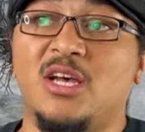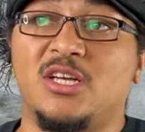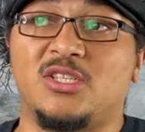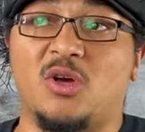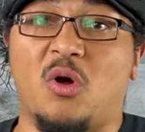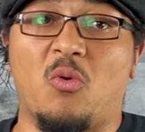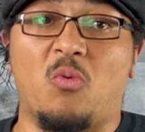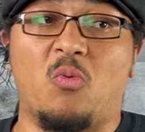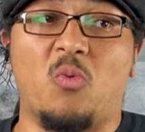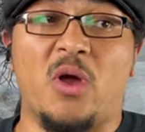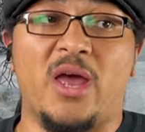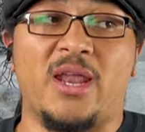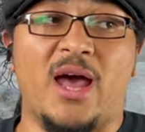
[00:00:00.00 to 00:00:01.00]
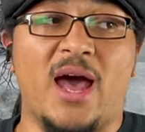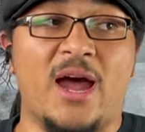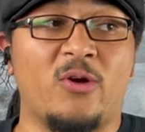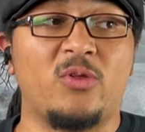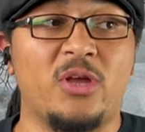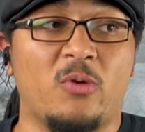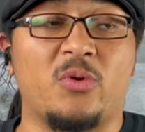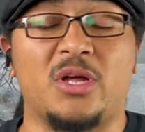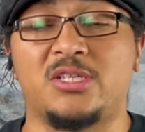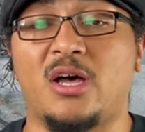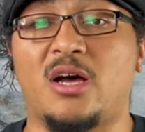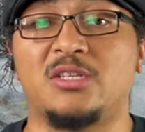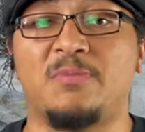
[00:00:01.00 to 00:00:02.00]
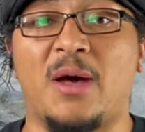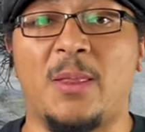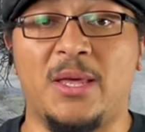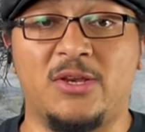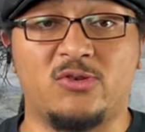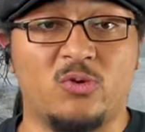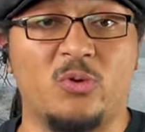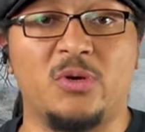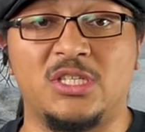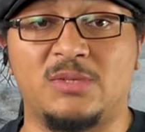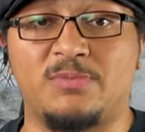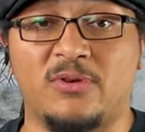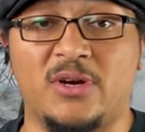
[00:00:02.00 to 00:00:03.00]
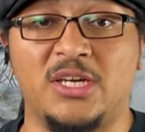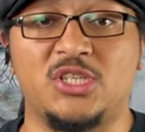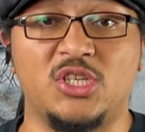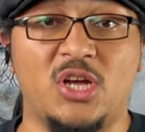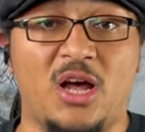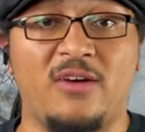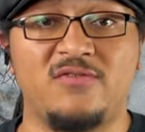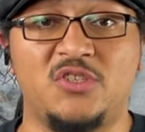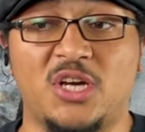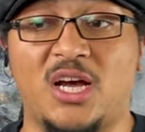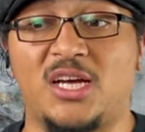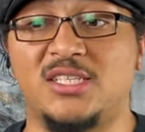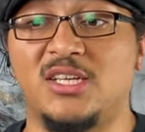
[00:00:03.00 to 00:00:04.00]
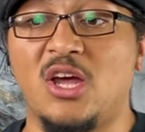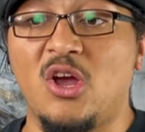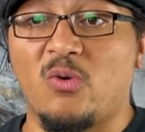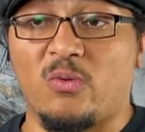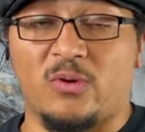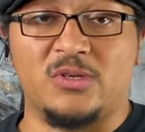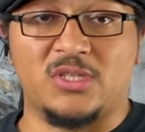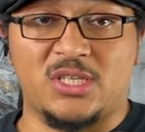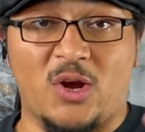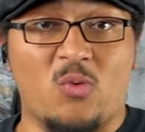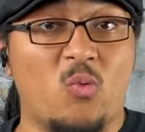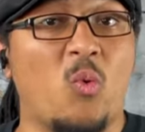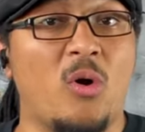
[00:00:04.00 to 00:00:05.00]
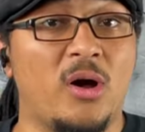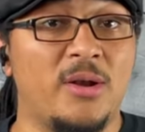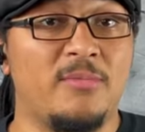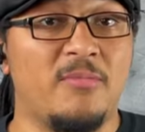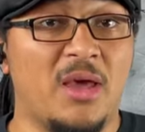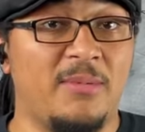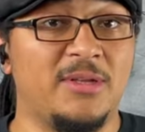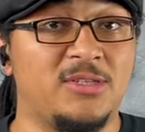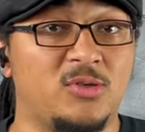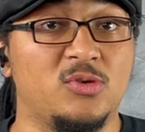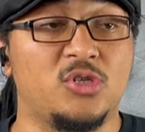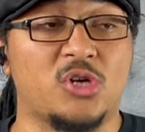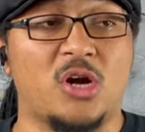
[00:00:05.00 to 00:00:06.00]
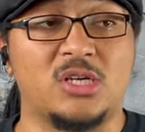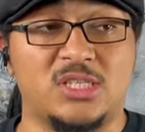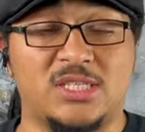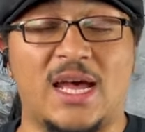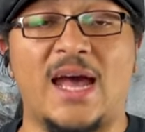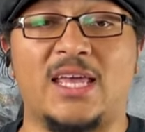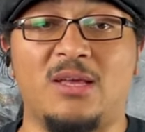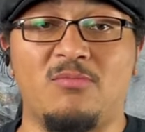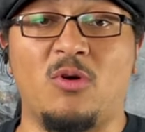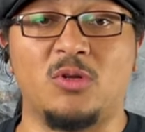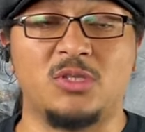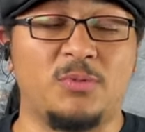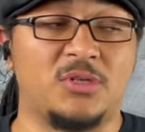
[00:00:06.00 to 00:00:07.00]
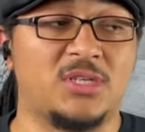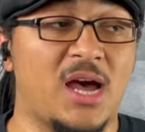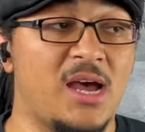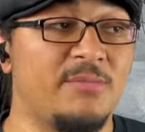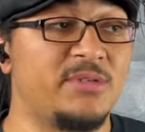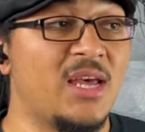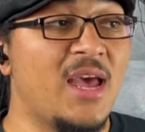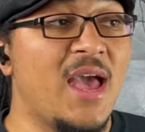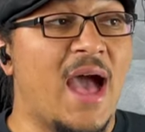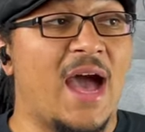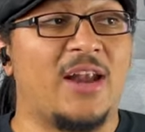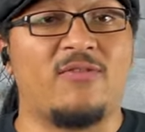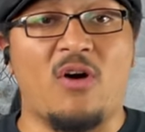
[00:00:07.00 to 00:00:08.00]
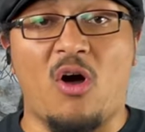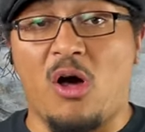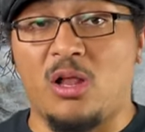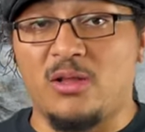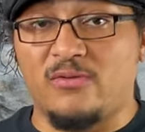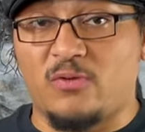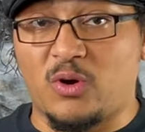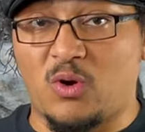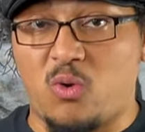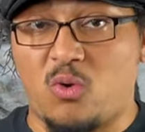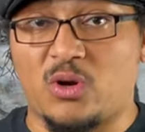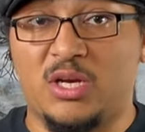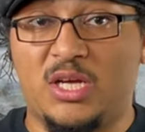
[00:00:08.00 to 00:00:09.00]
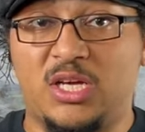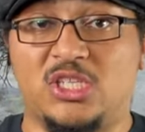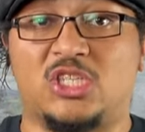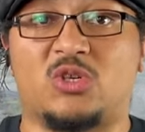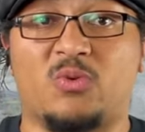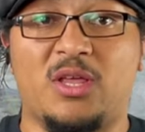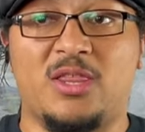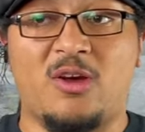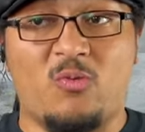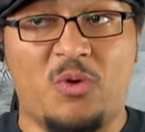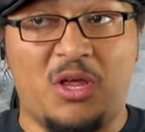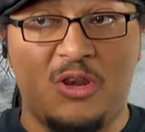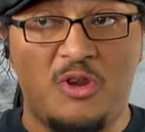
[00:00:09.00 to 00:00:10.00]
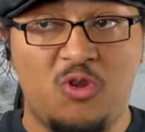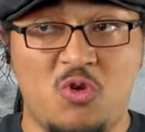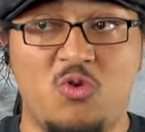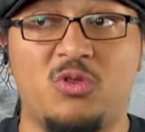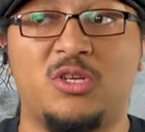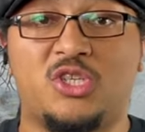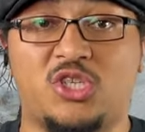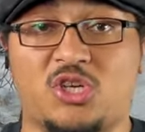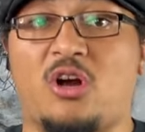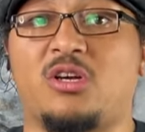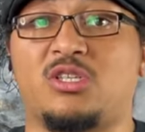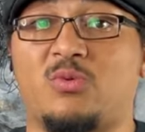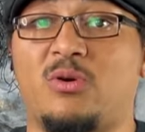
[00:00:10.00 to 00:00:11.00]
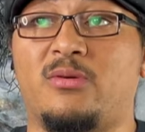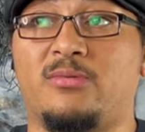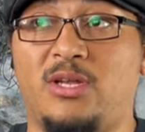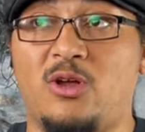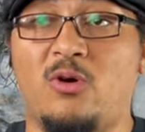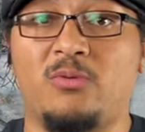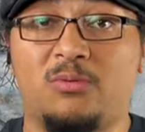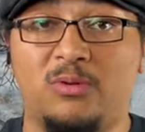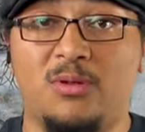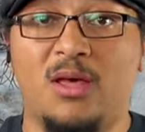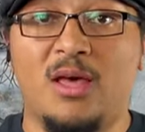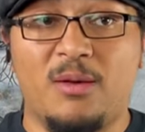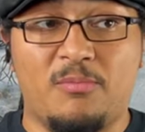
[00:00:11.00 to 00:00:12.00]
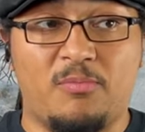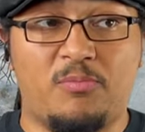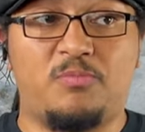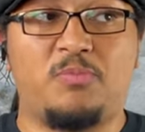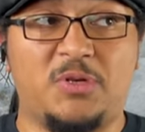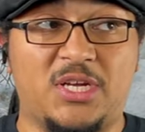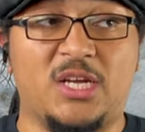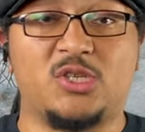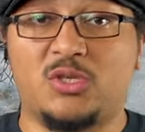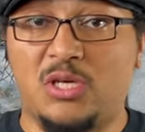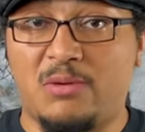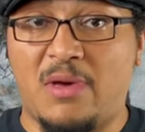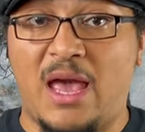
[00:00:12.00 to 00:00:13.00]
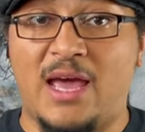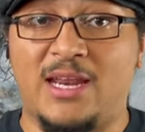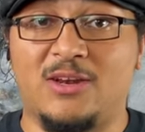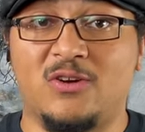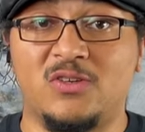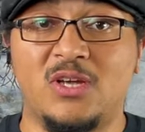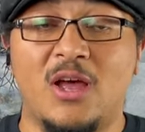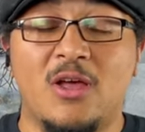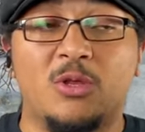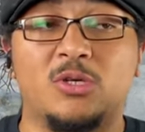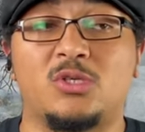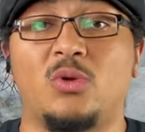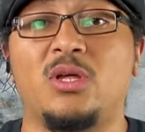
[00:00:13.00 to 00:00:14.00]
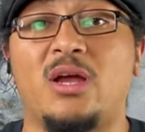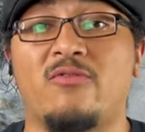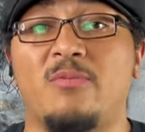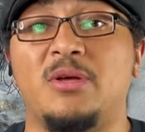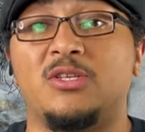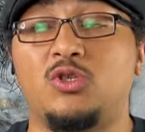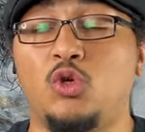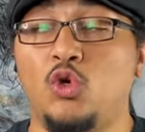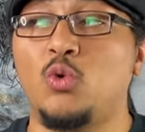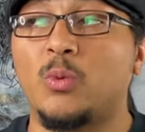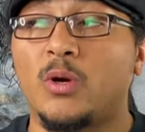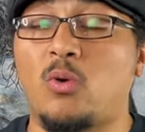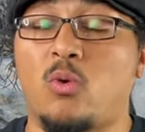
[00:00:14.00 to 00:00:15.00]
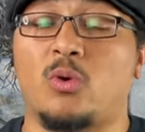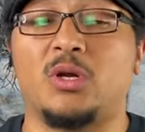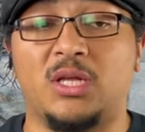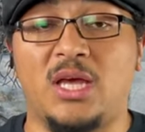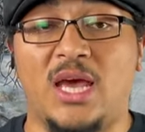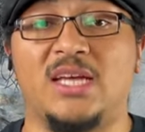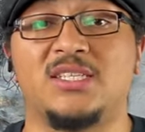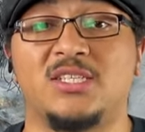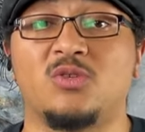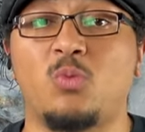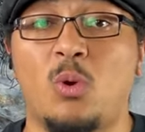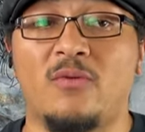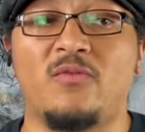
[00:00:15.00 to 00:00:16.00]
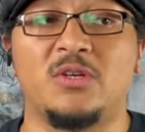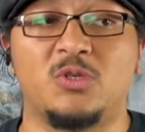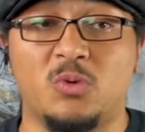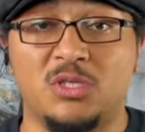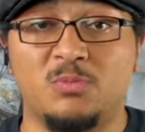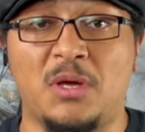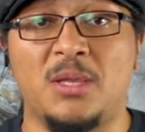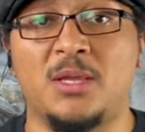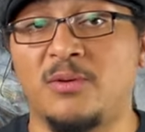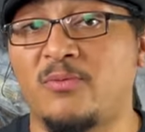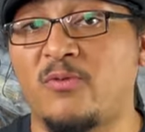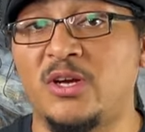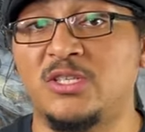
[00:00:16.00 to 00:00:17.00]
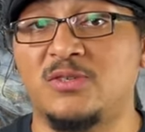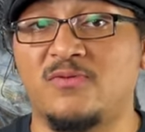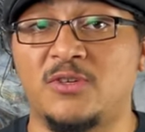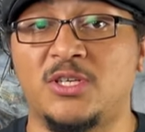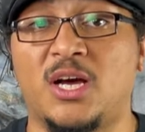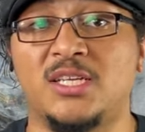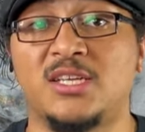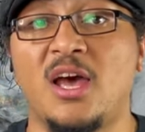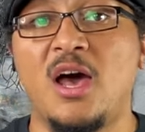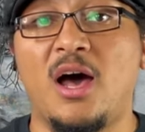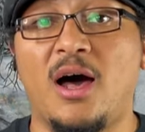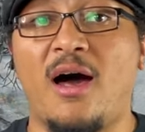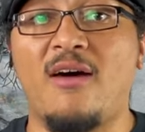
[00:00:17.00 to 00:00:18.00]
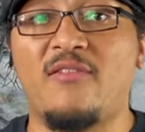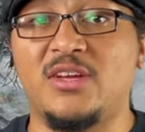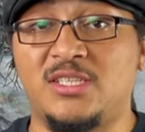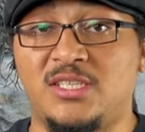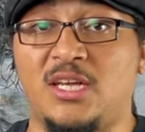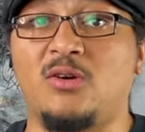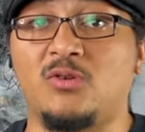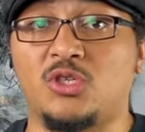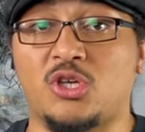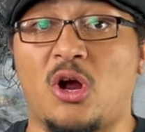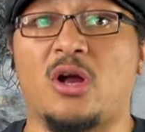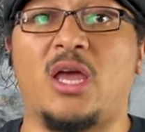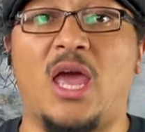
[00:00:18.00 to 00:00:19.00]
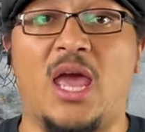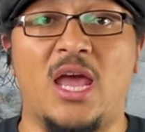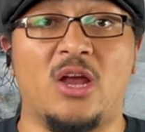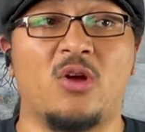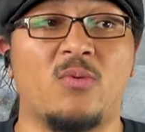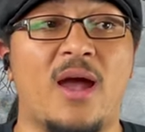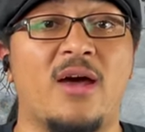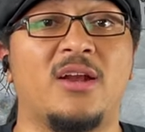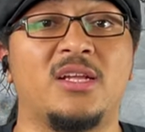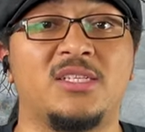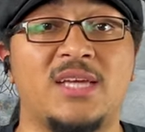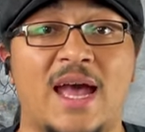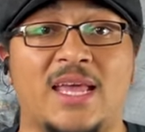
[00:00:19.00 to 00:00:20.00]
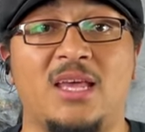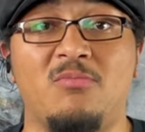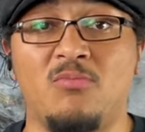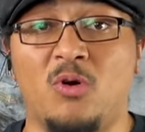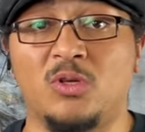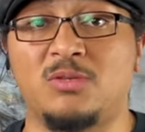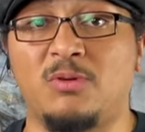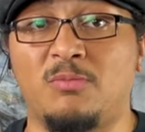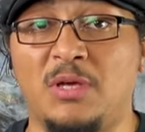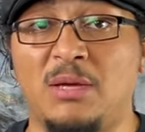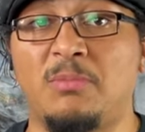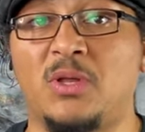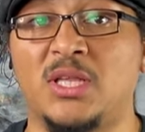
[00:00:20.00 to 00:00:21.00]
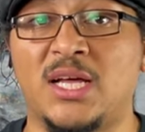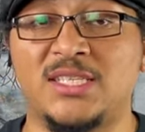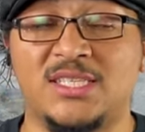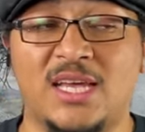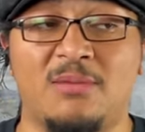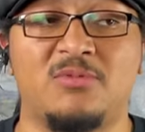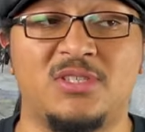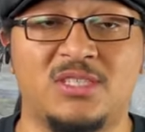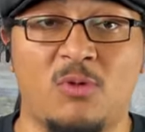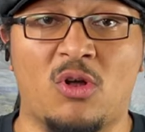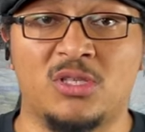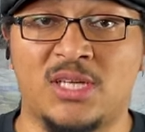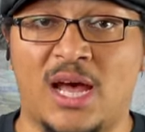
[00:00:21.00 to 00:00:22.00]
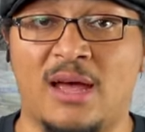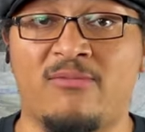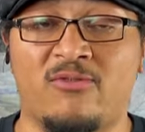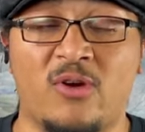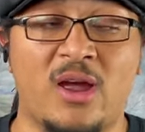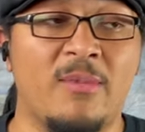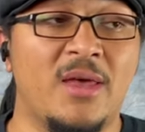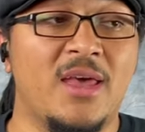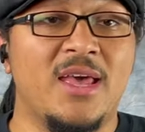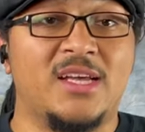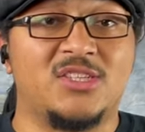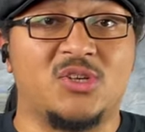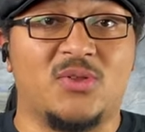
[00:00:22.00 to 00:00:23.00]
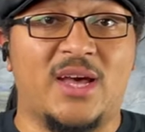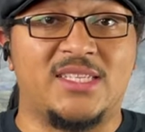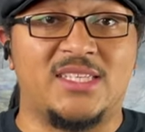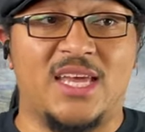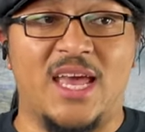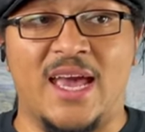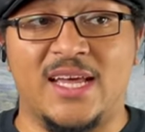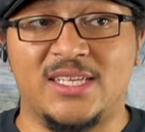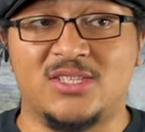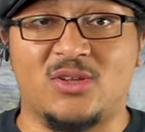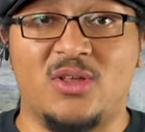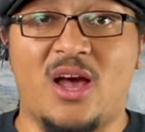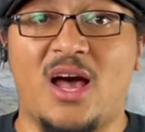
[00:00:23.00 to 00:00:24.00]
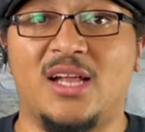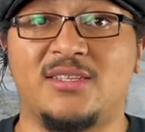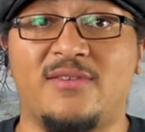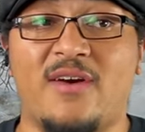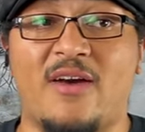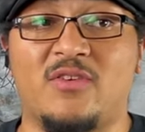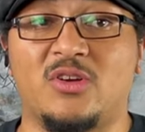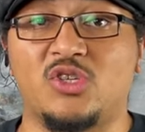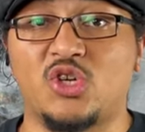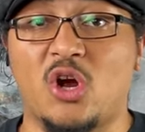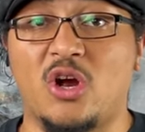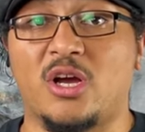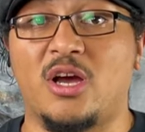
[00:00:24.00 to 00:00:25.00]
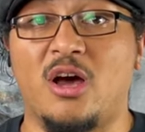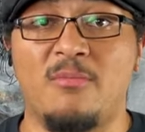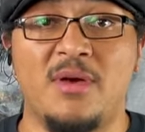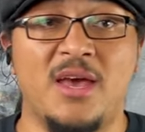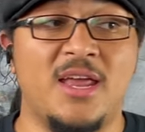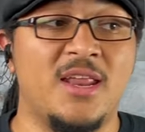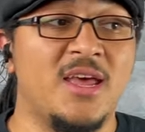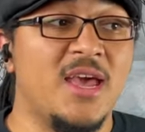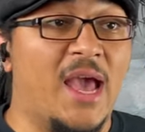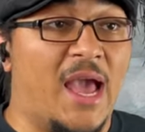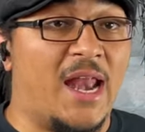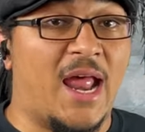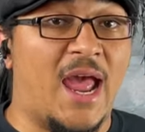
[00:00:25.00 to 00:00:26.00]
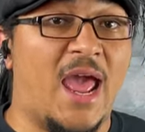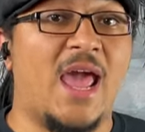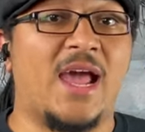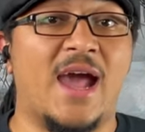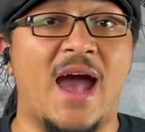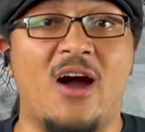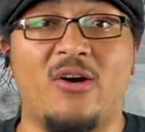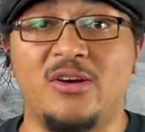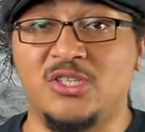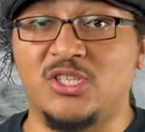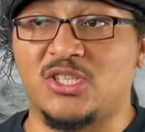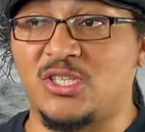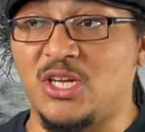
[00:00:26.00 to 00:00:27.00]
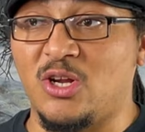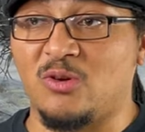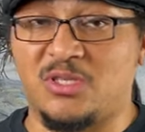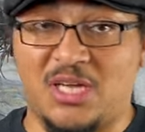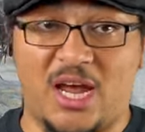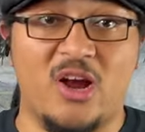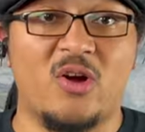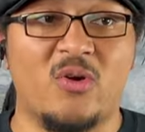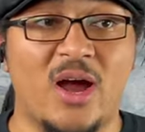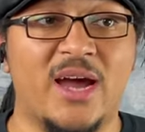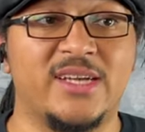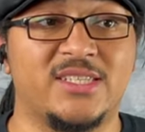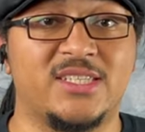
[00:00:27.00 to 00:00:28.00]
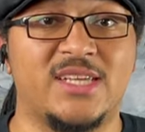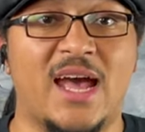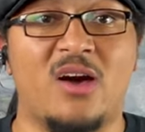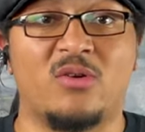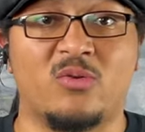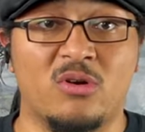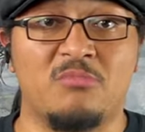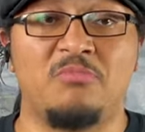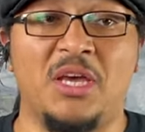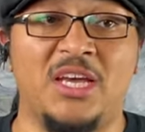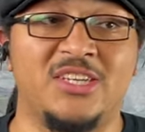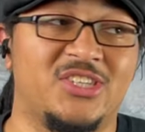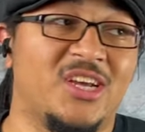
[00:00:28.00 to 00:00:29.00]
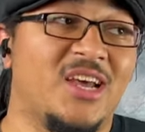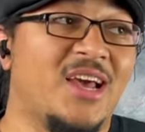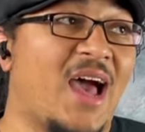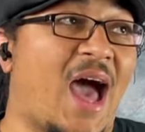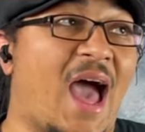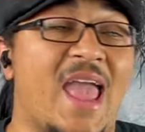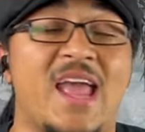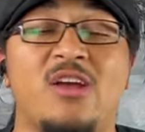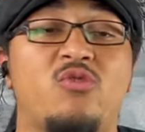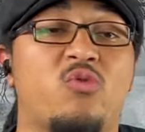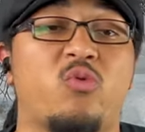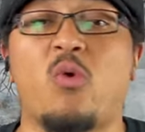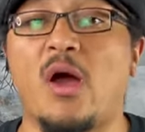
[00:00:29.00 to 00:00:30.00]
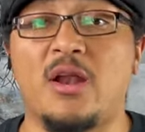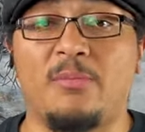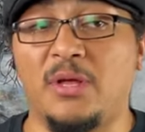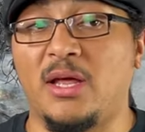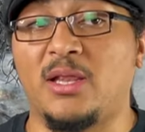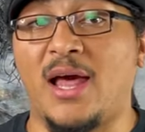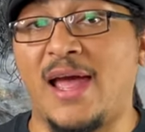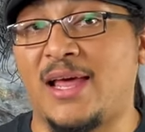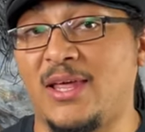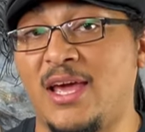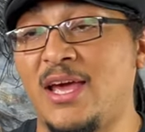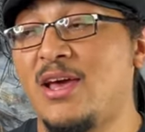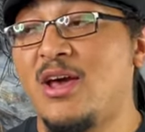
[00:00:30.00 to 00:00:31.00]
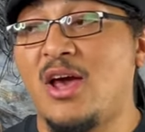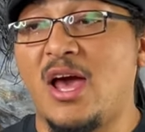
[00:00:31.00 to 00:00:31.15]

So earlier when I talked about the true inspiration of Jaws, where it was like one, maybe two sharks attacking multiple times, out of all of recorded history that we knew that sharks were, you know, potentially man-eaters, there's only ever been two recorded cases, one of which was being the inspiration for Jaws, of a single shark hanging around and attacking multiple people in that same small time frame. So that's it. So the odds of having a shark come in and hang out and just, you know, terrorize a town or a beach, incredibly unlikely.